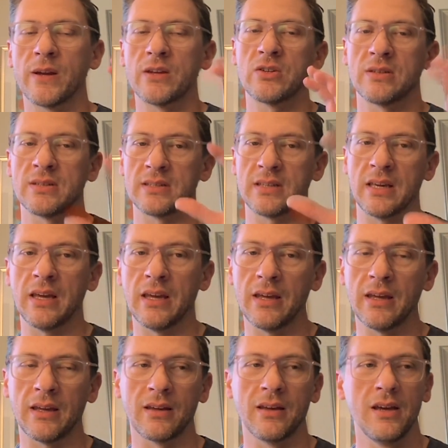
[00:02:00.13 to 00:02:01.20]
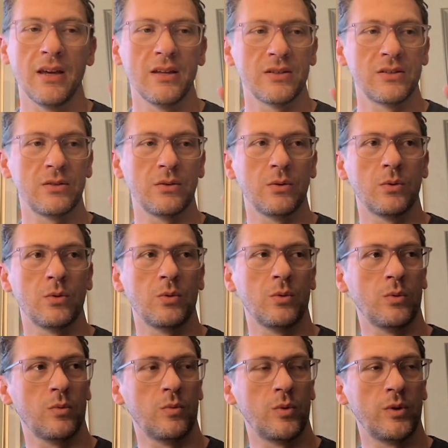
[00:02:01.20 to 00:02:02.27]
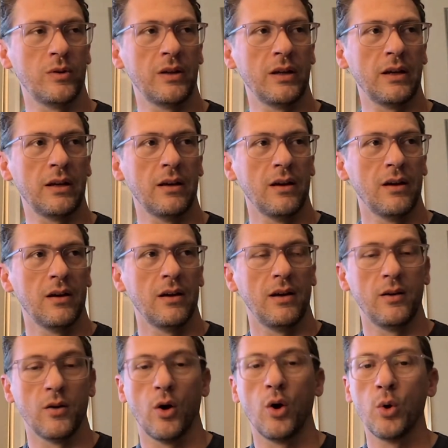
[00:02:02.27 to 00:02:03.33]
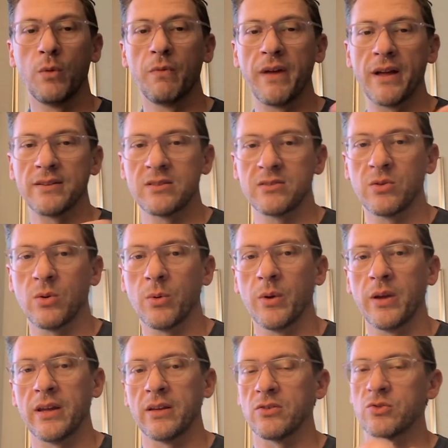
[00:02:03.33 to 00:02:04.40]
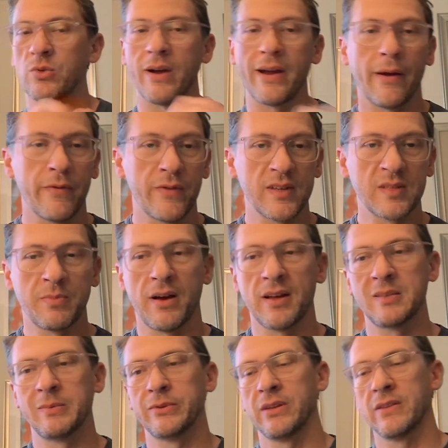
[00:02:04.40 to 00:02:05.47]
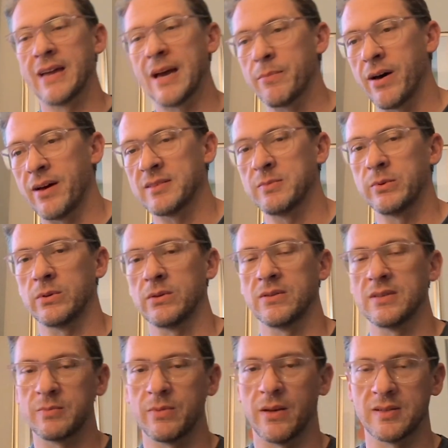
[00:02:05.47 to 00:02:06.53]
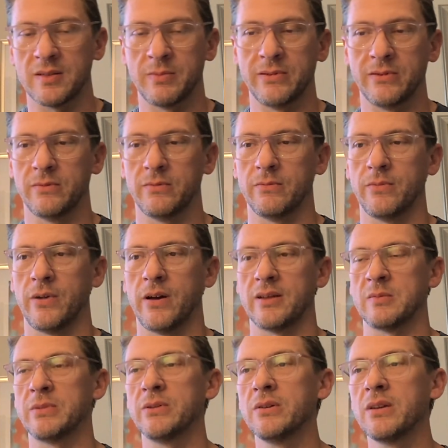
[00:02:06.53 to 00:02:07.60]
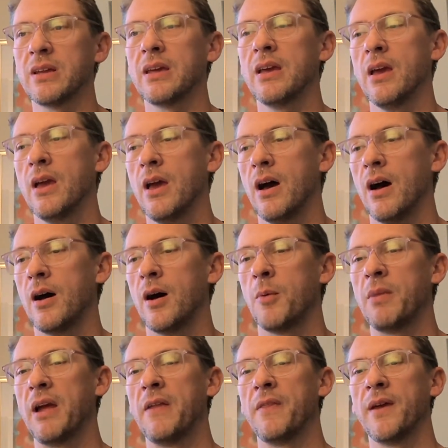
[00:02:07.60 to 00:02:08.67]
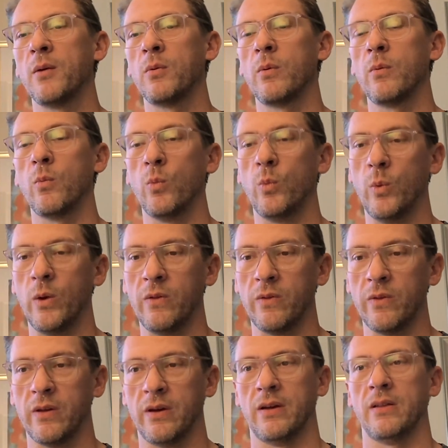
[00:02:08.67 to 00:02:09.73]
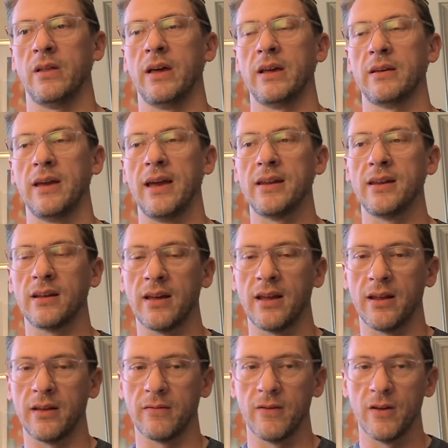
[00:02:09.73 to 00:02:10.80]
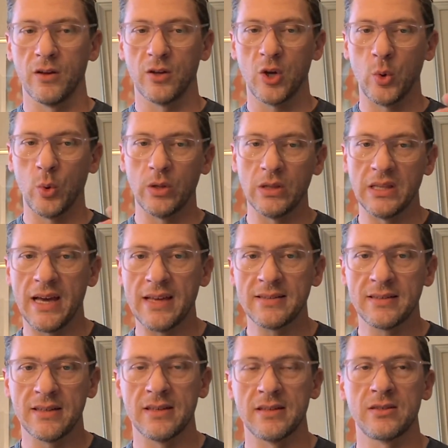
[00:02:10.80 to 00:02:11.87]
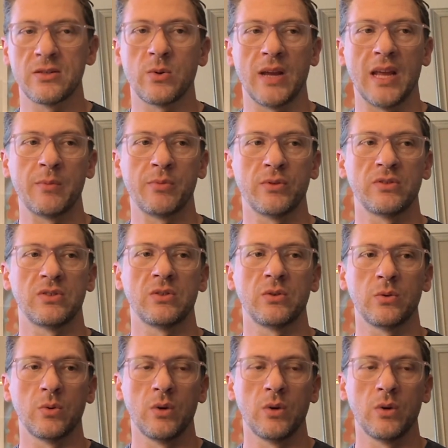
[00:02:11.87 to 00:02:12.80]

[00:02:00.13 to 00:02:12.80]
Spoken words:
as king to really, hone that story and try out this possibility, that possibility, this possibility. And then when the like edit kind of coalesces, you're able to,